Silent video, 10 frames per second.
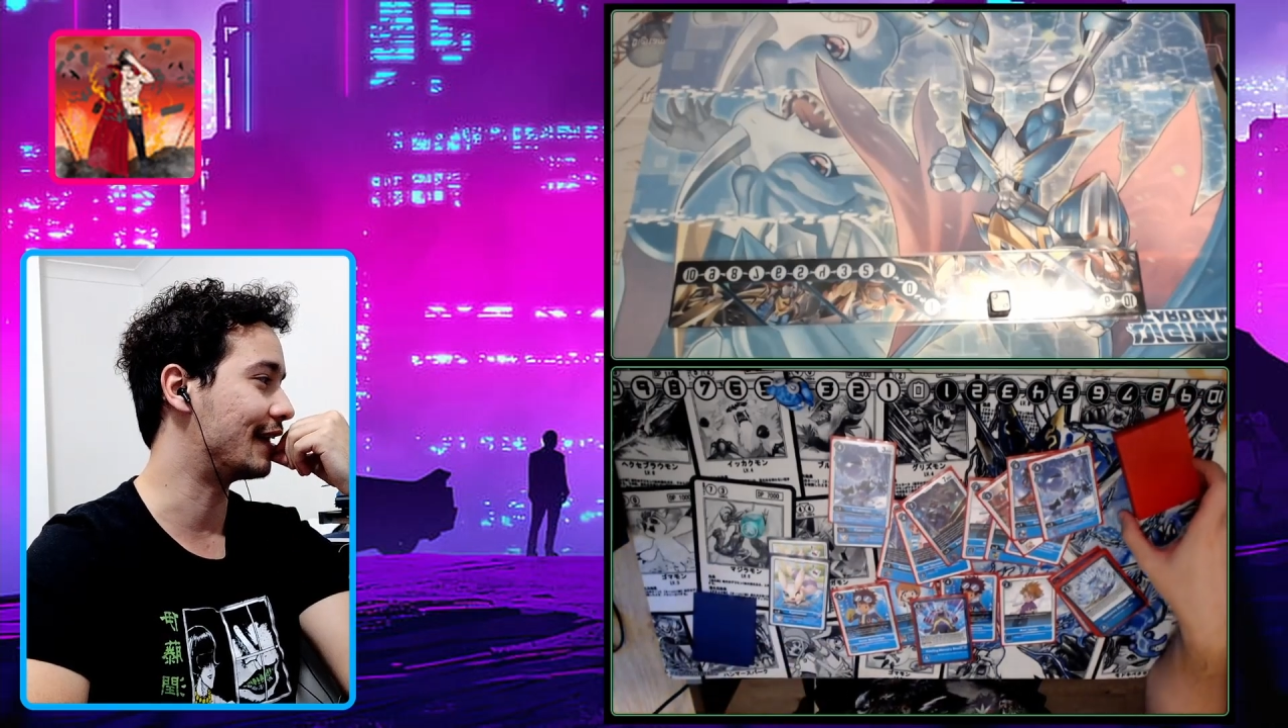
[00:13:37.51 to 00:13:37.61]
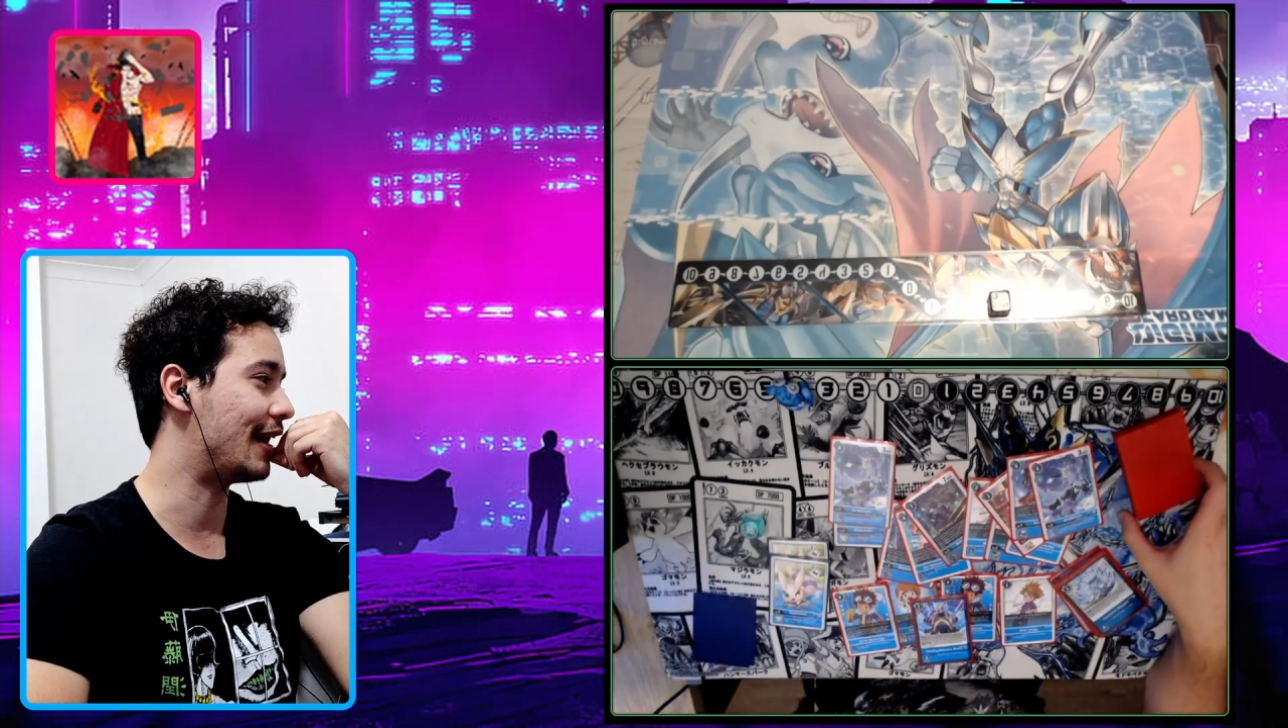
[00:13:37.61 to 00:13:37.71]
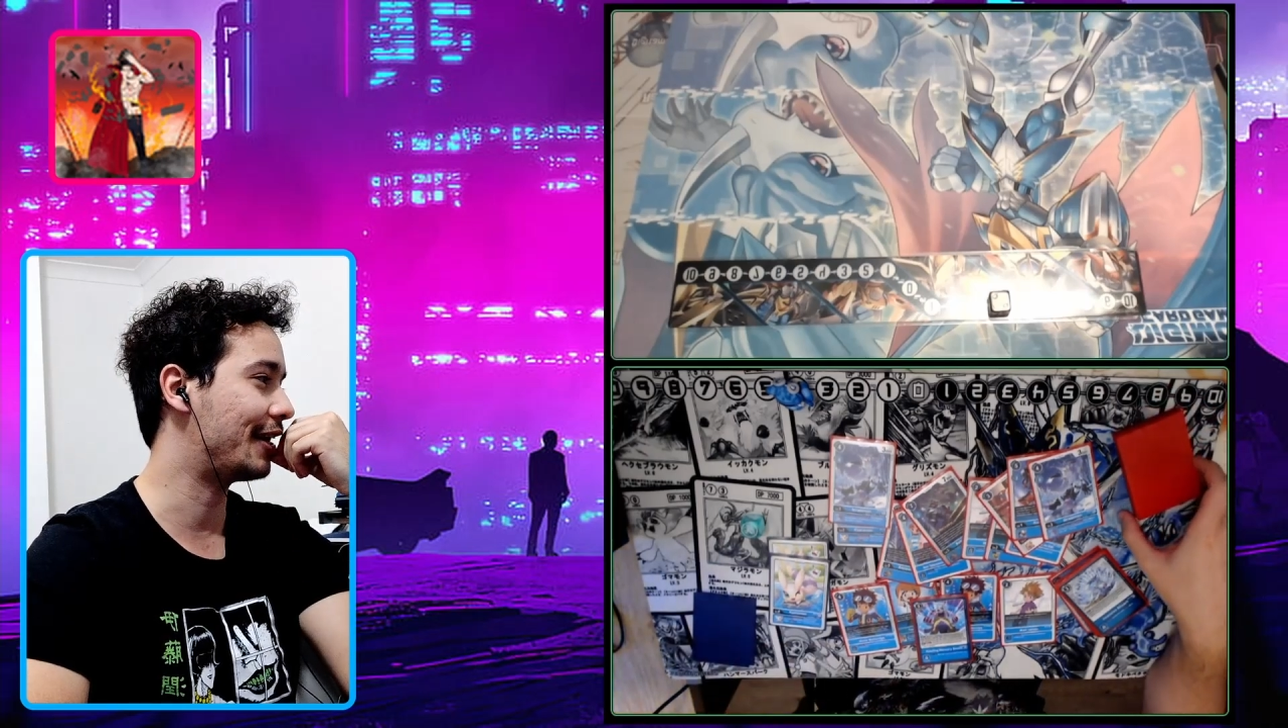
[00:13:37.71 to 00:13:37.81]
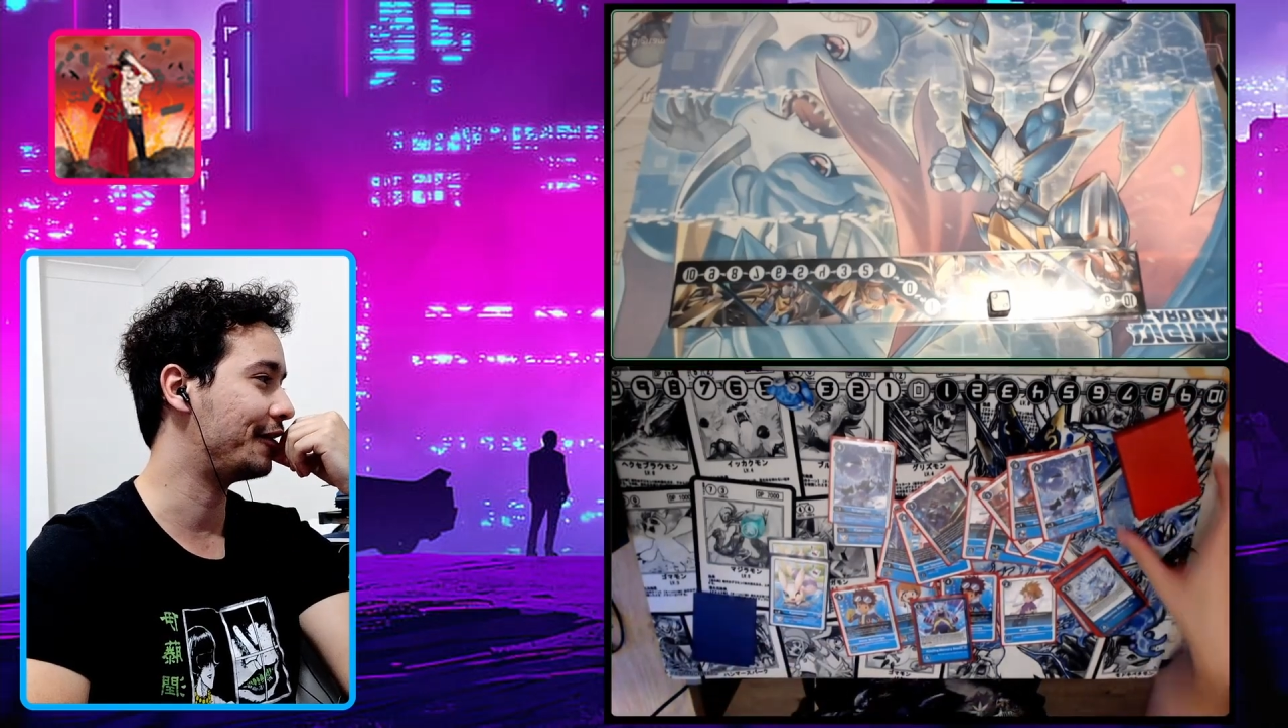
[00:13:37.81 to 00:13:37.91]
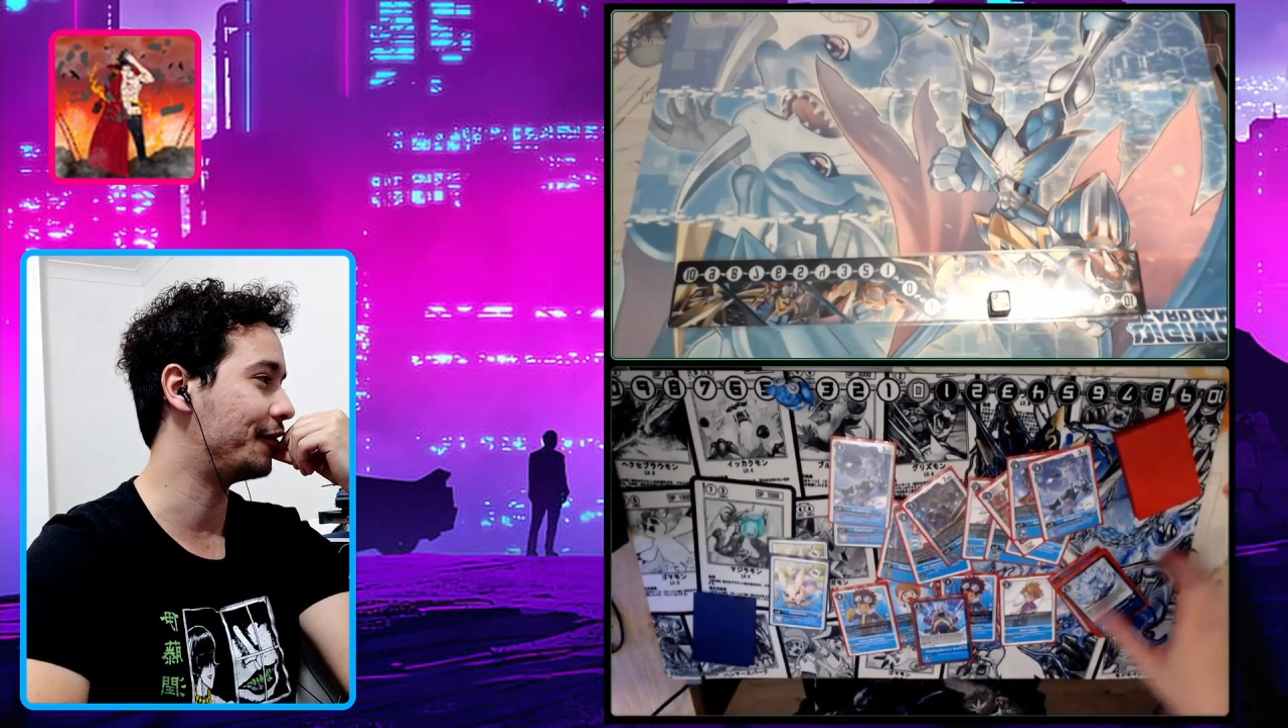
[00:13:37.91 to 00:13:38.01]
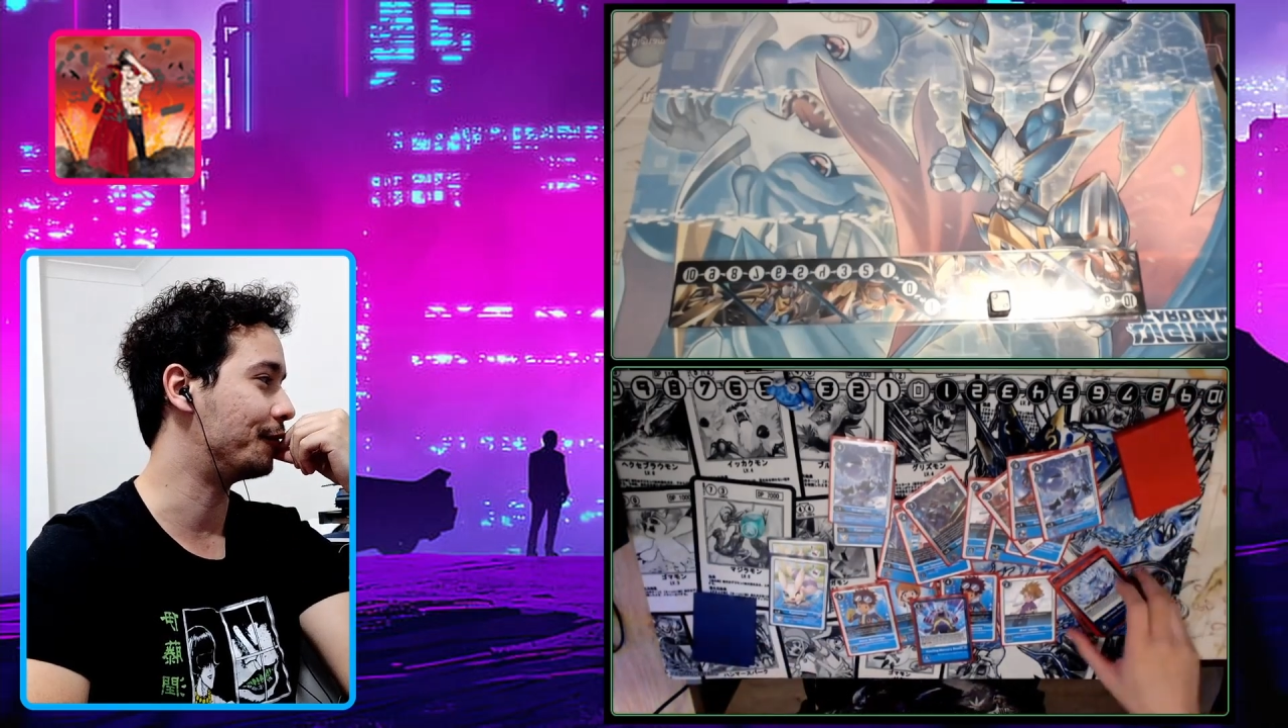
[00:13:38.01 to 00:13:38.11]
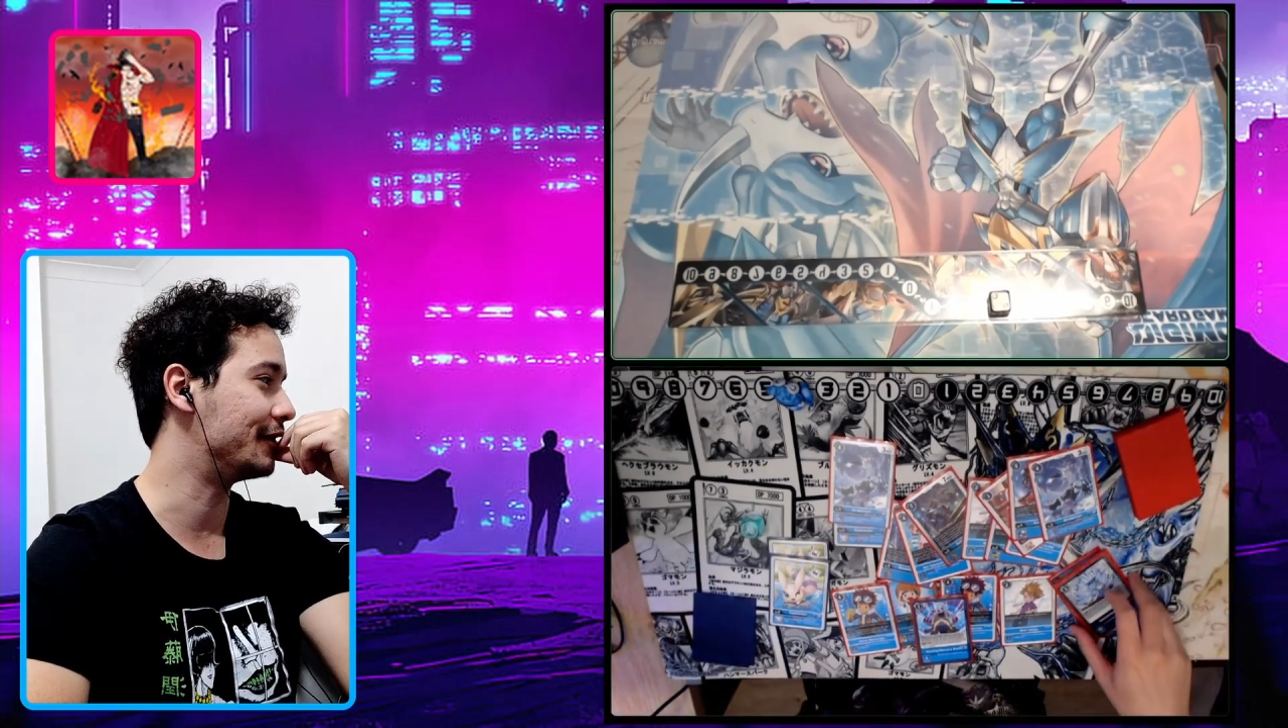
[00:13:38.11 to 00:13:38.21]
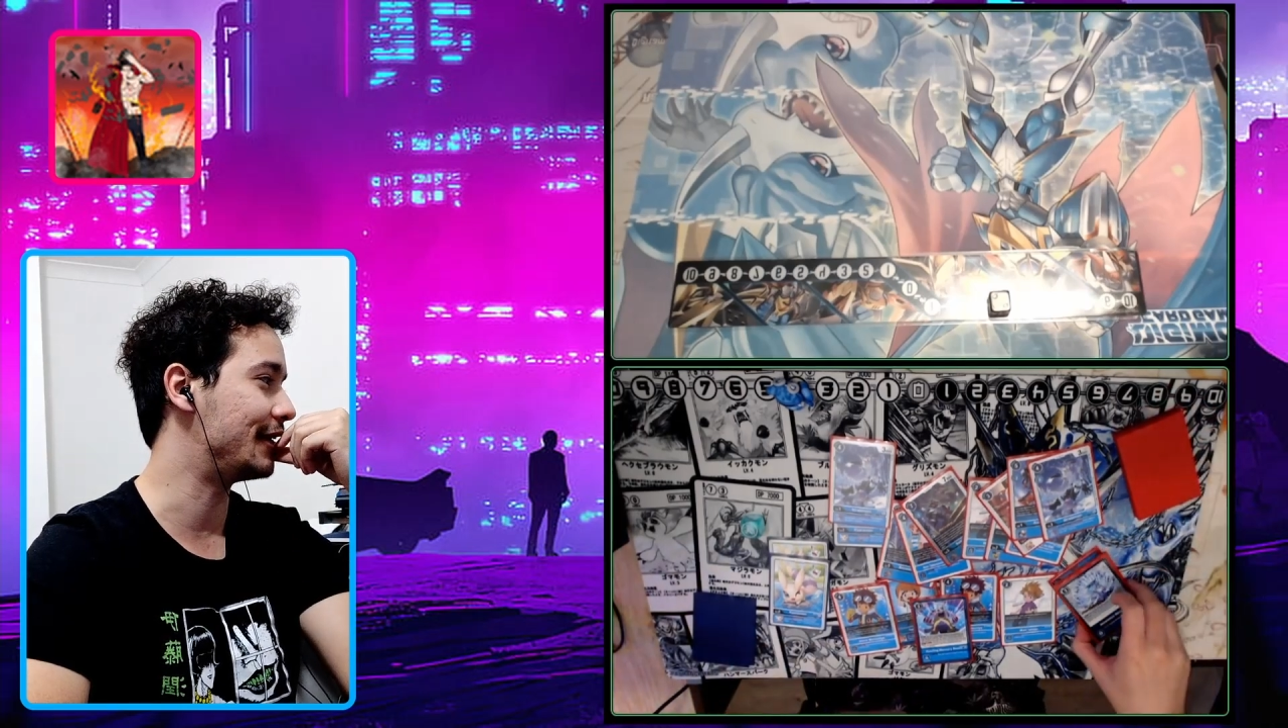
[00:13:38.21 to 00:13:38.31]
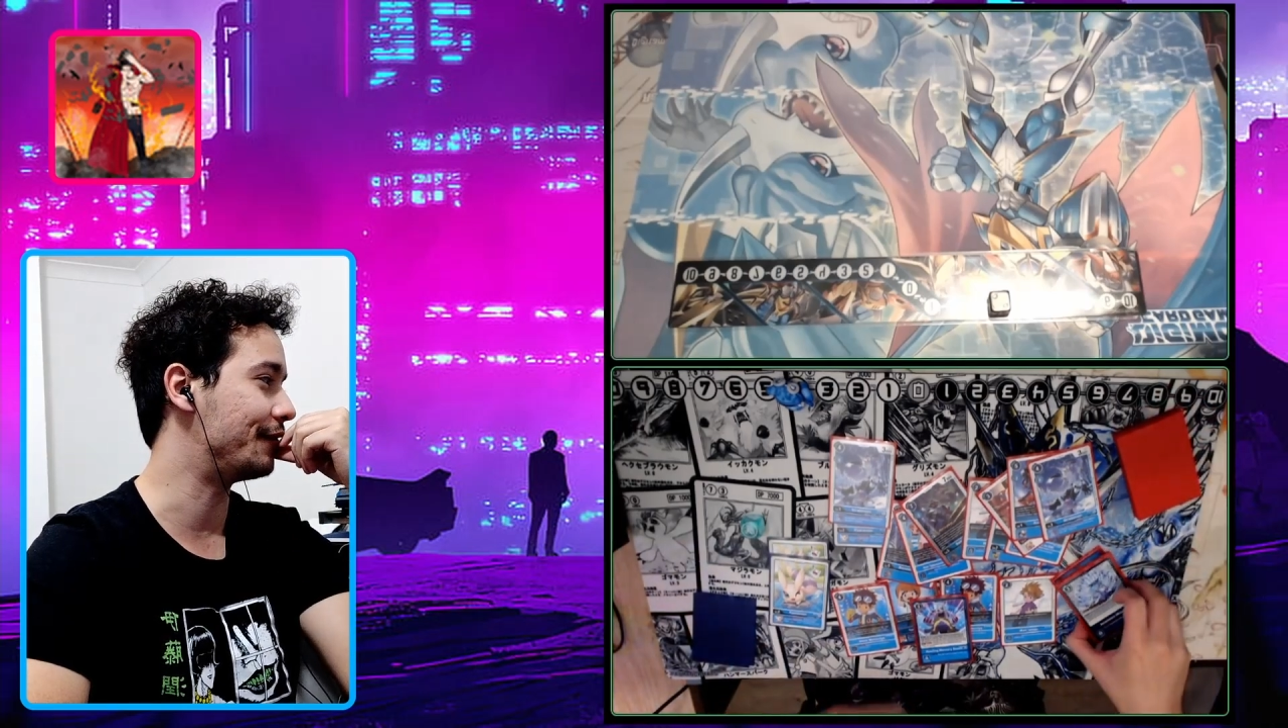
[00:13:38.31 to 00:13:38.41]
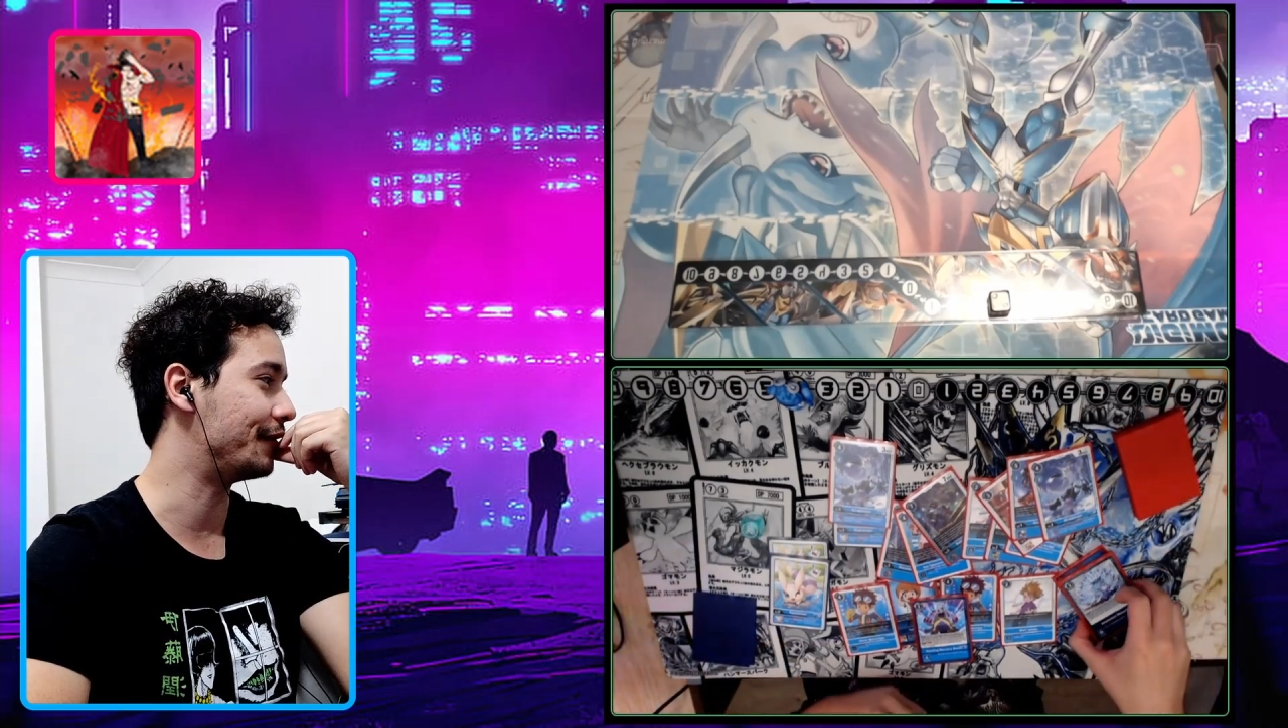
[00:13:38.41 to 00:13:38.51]
likelihood
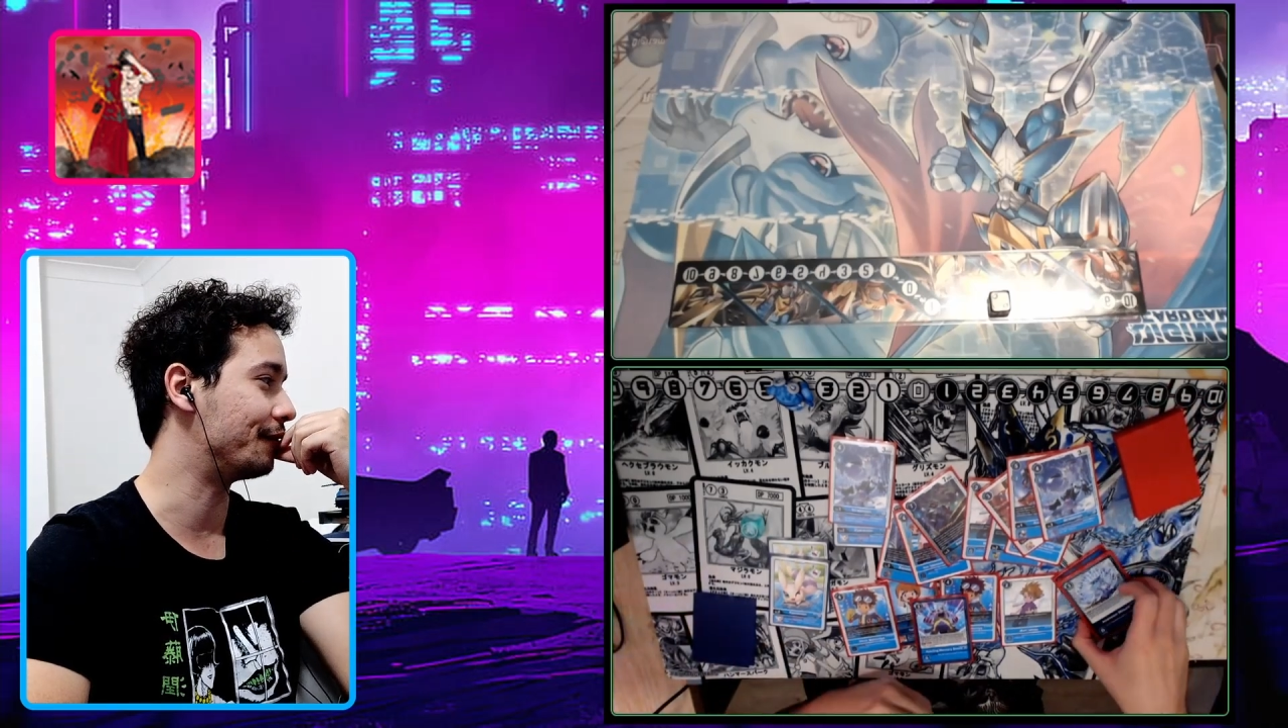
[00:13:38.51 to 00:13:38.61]
was even